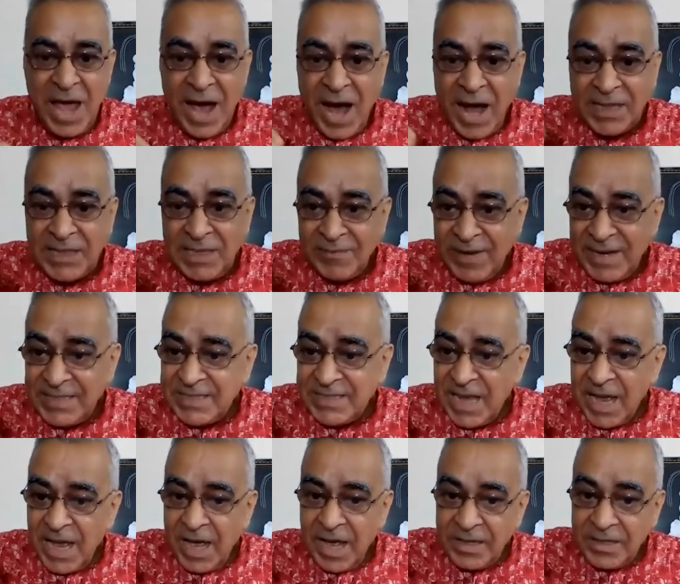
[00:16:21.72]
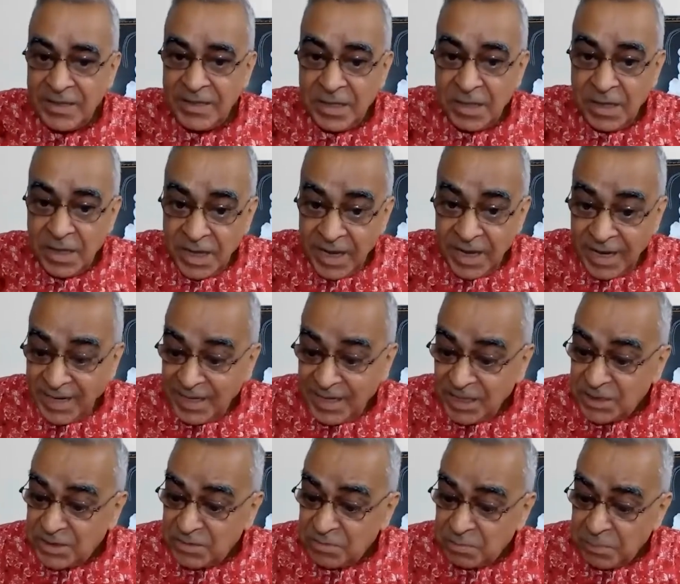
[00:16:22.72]
In
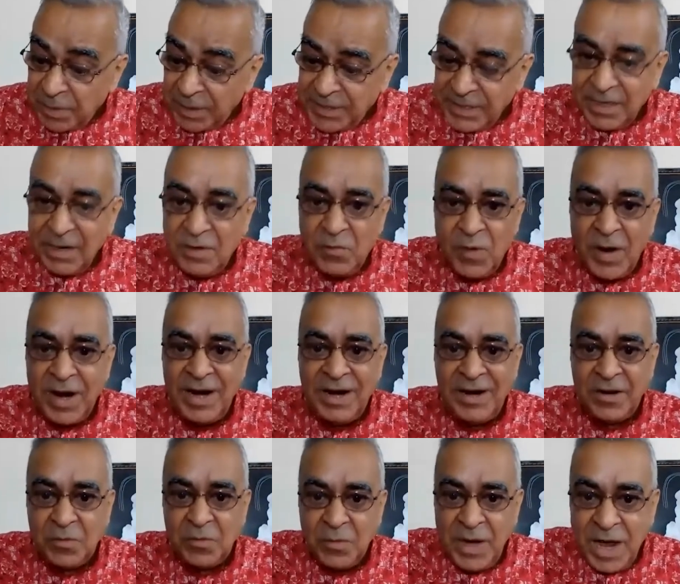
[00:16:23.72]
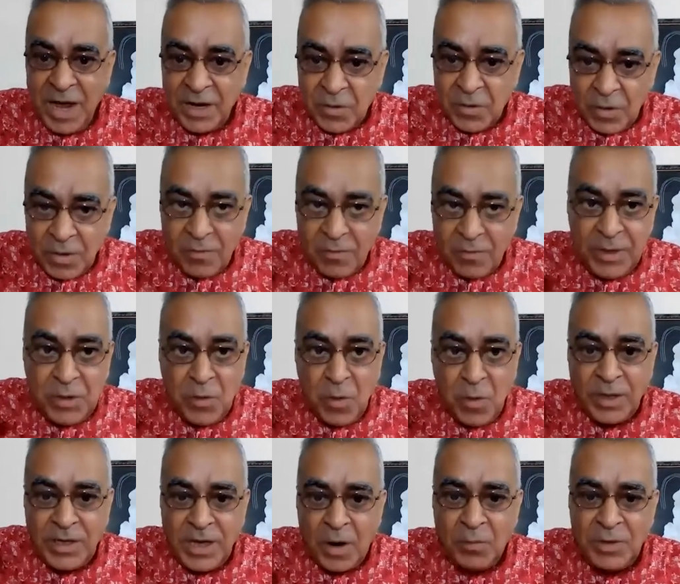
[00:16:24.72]
this material world, we
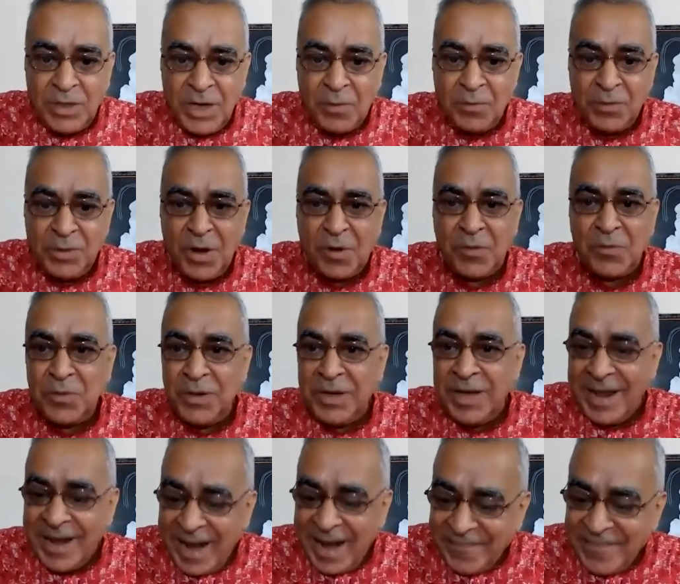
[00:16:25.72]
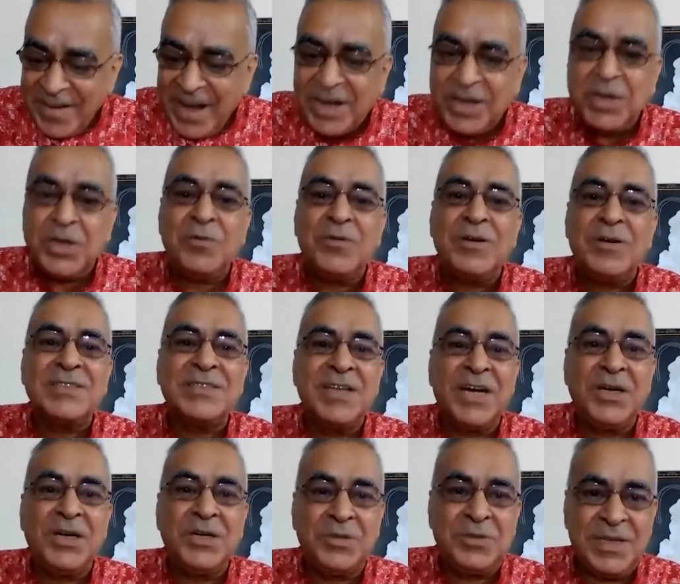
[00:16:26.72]
go down, down, down. We are attracted towards
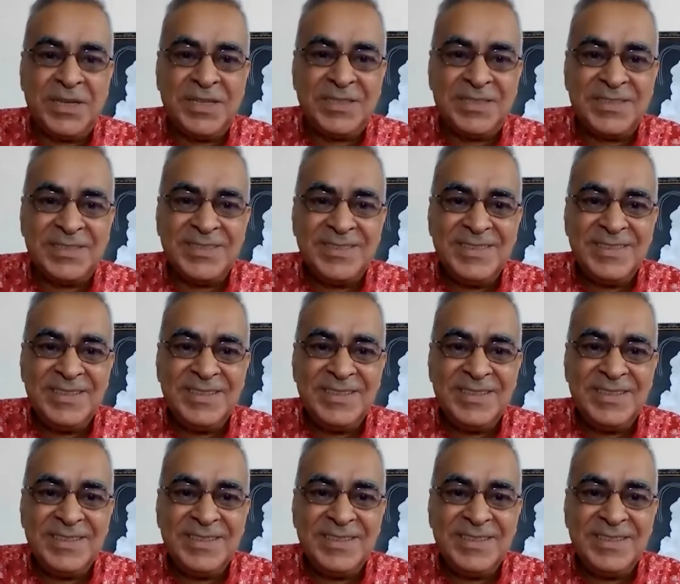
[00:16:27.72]
negative things.